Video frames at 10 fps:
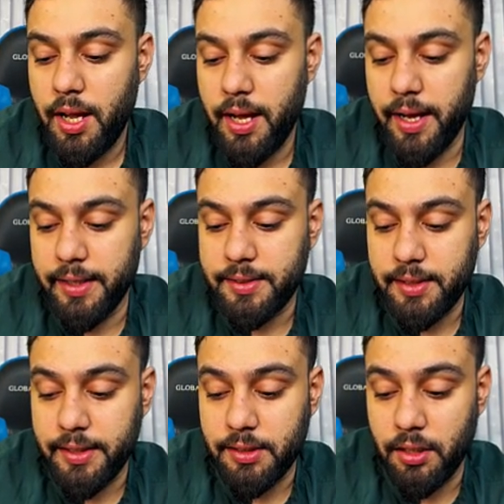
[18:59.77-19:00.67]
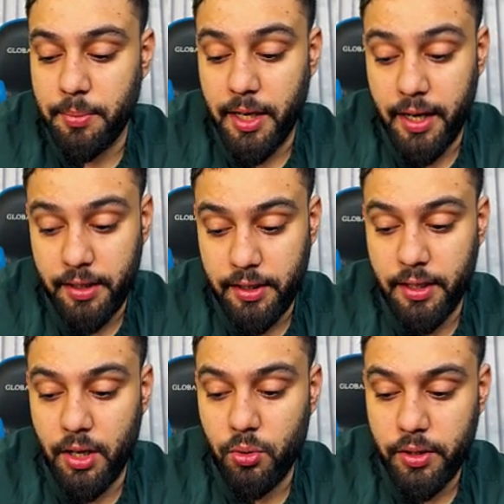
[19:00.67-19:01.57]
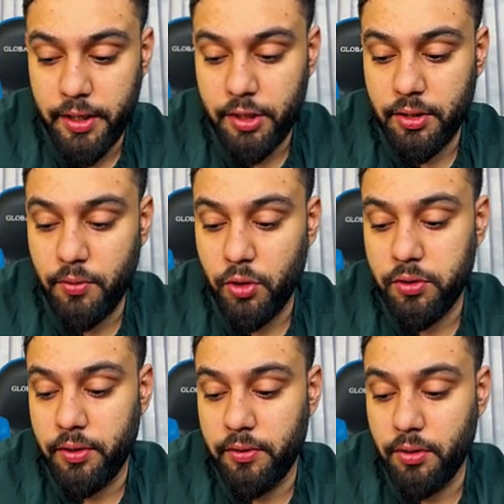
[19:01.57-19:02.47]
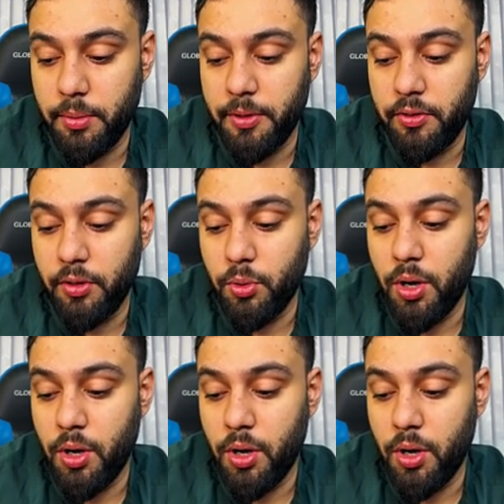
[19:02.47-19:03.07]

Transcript: S is going to be 80 now. Initial velocity is going to be 0.